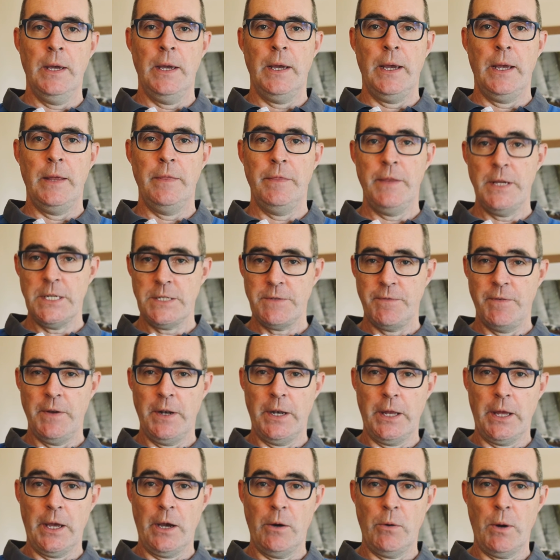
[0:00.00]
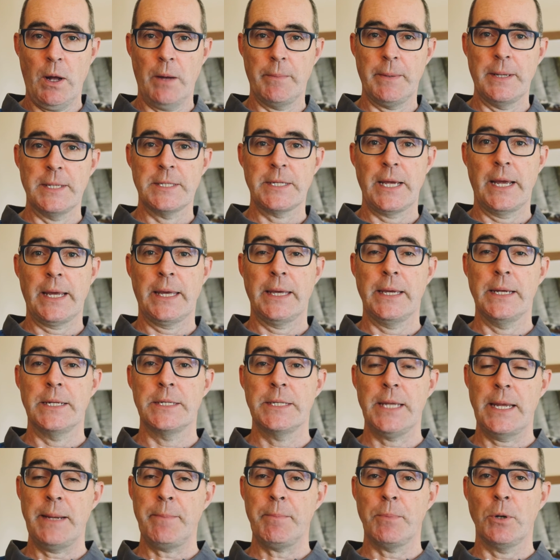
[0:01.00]
In this video, I'll be taking a
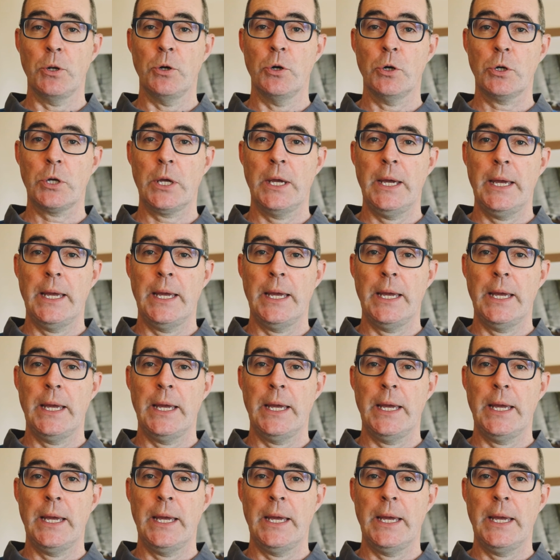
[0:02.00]
deep look